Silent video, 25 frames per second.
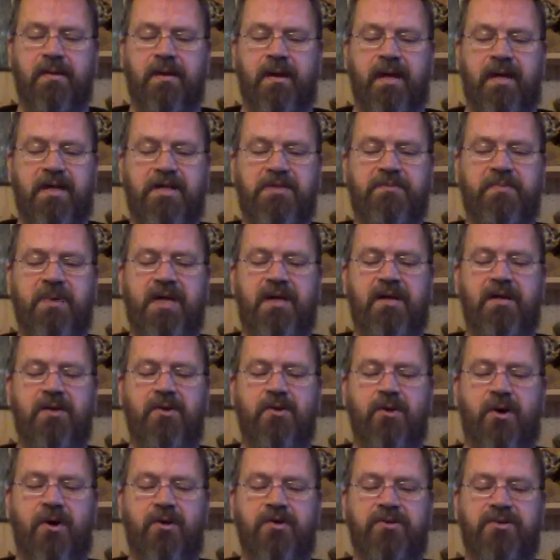And he's been in
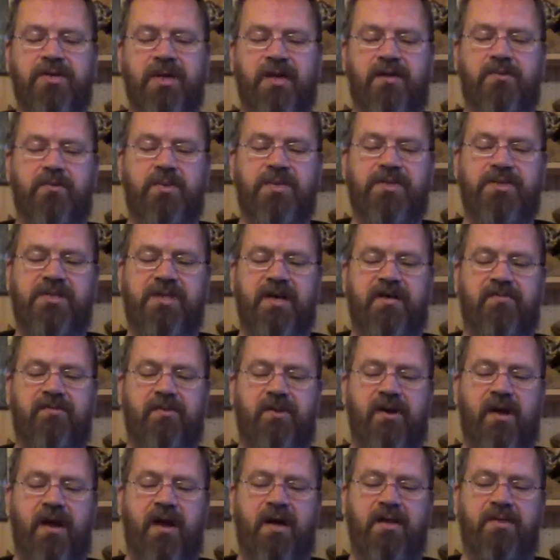contact with
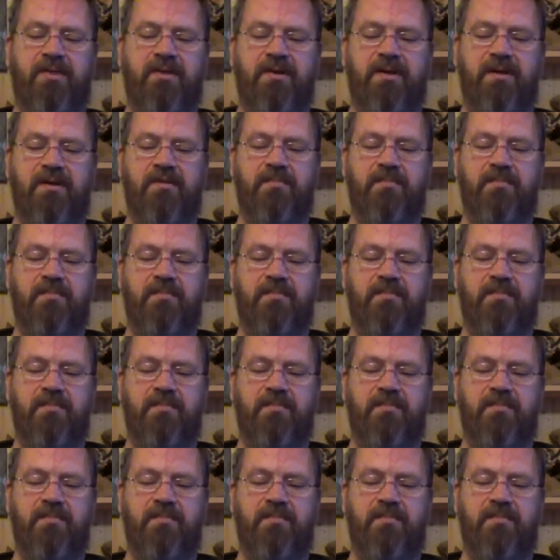several other